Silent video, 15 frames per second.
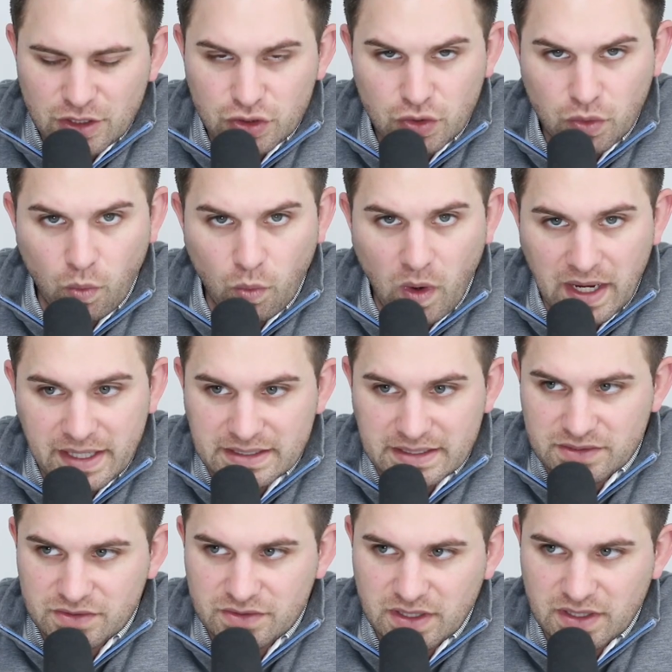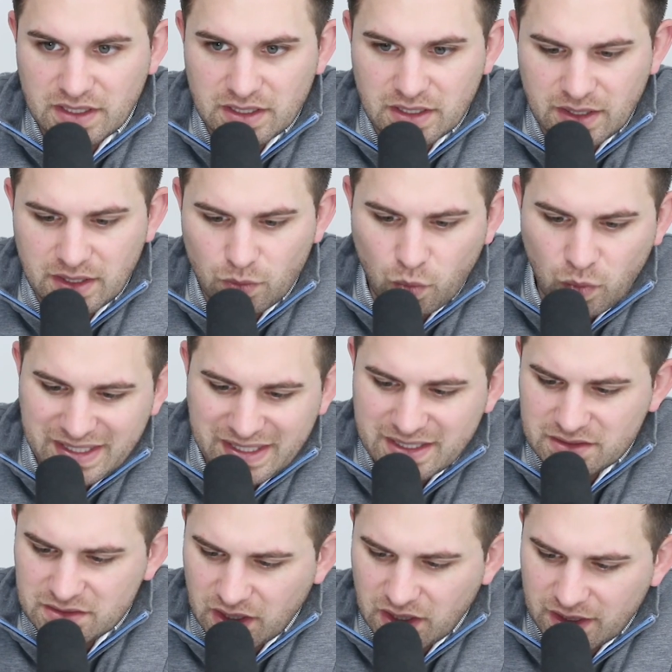twice in a week
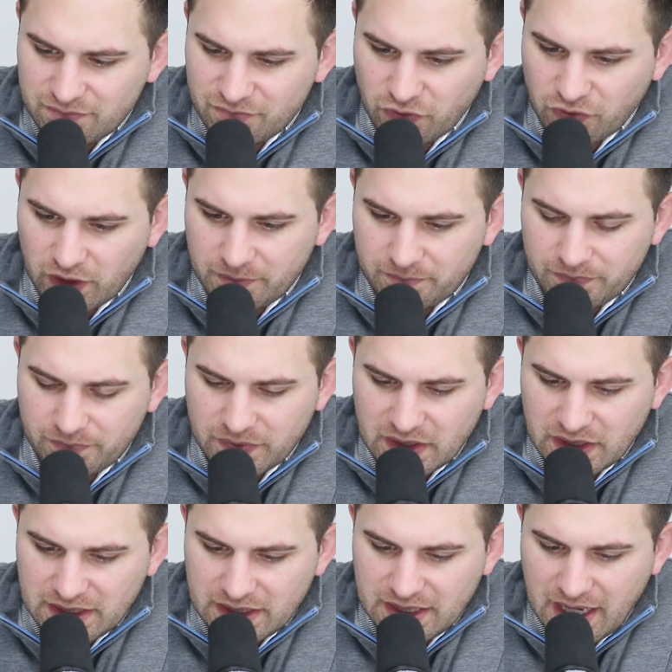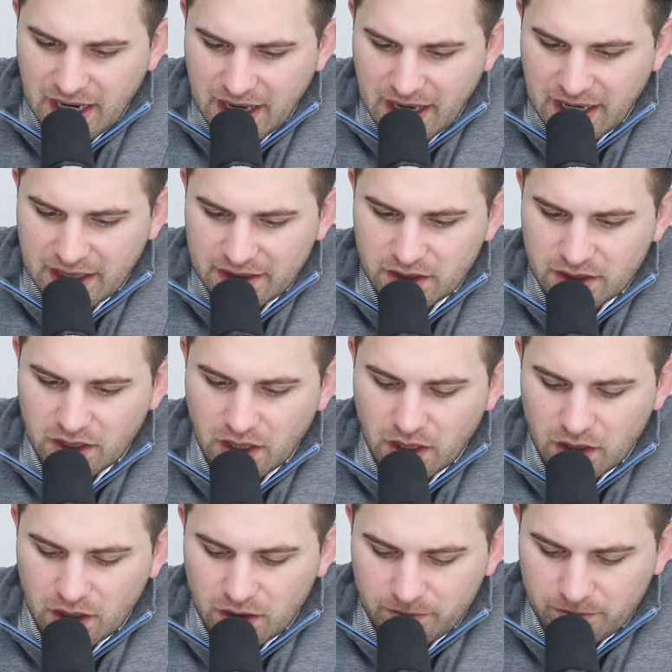time frame. Mm-hmm. He had
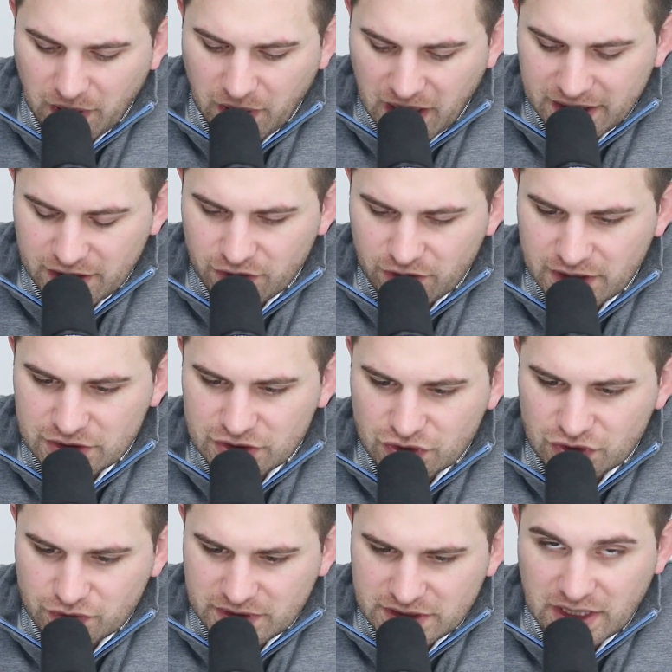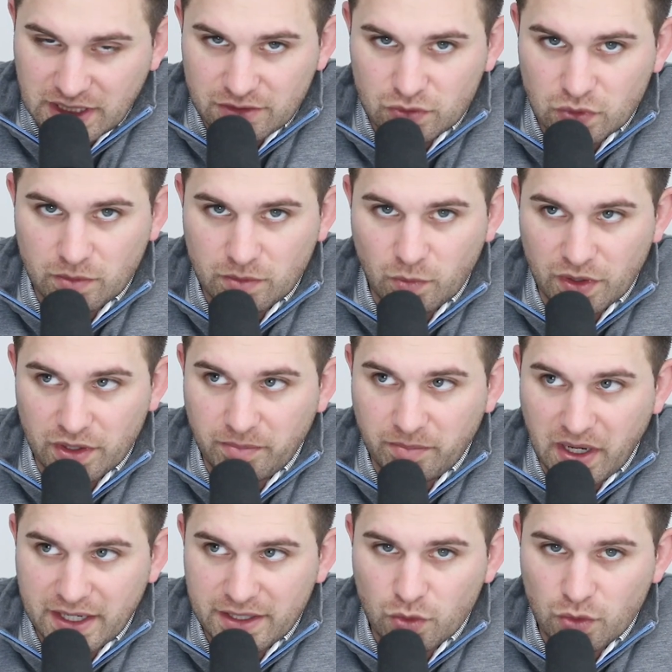buyer agents reach out to him where the
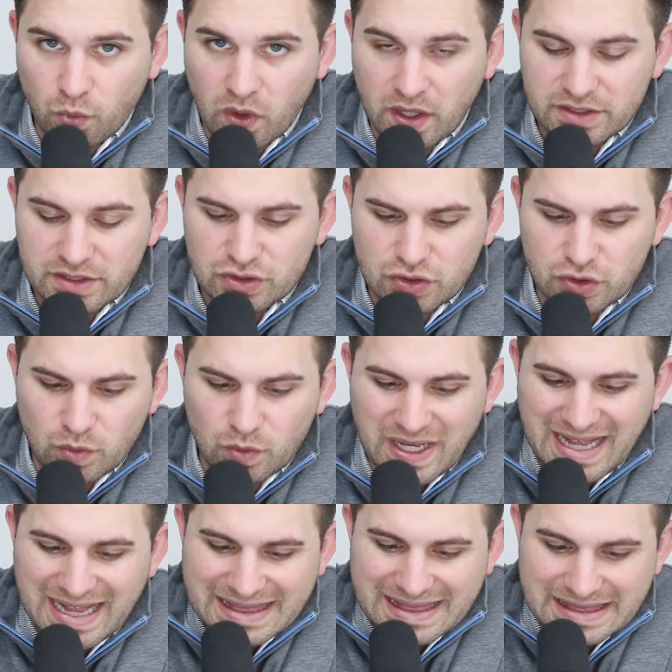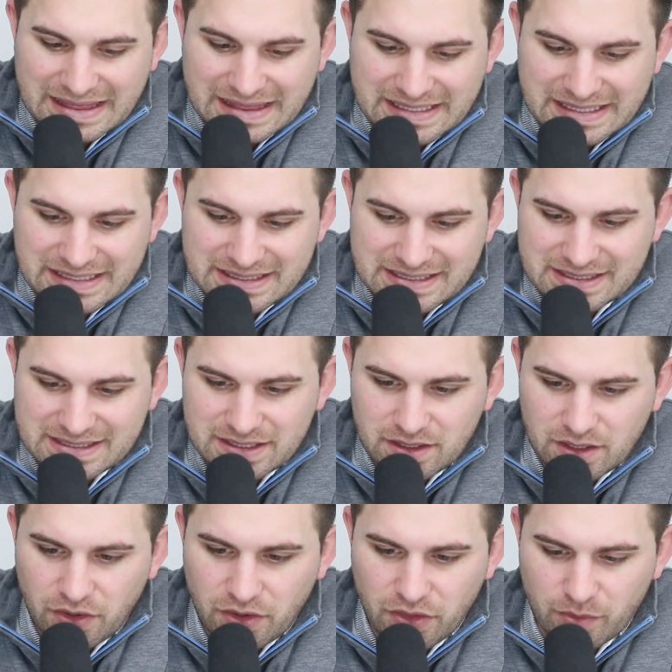buyer wanted to lease
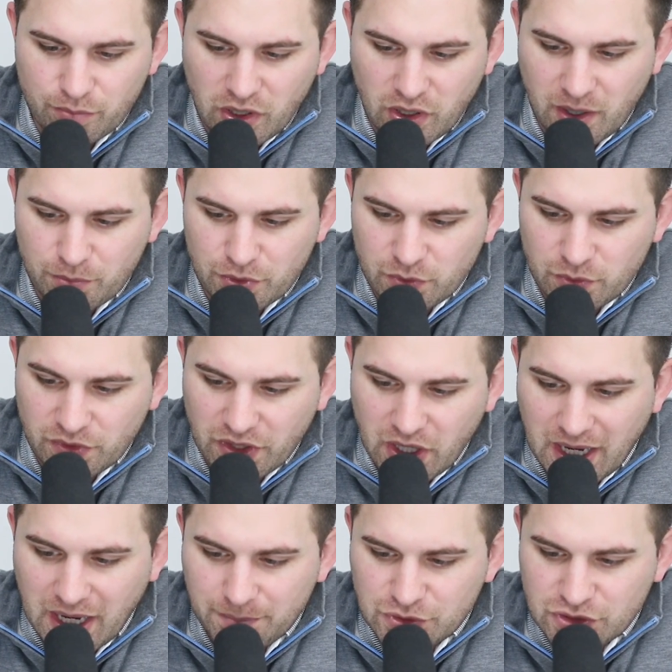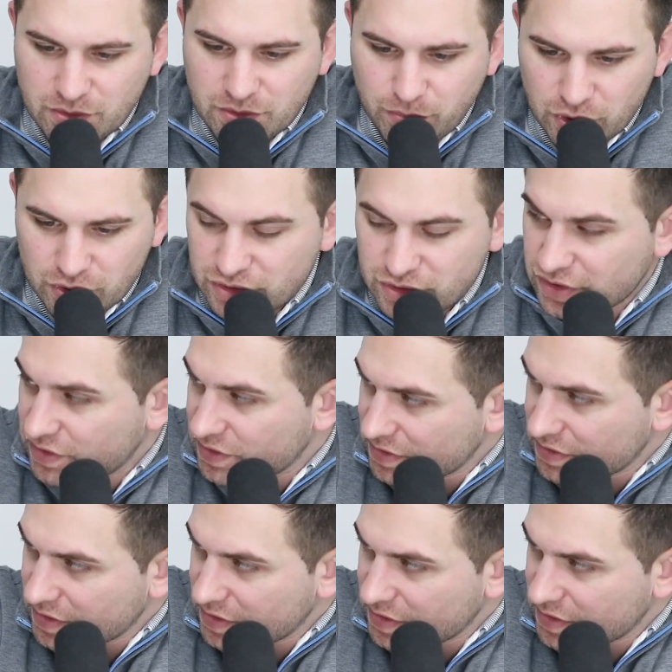the property with option to purchase in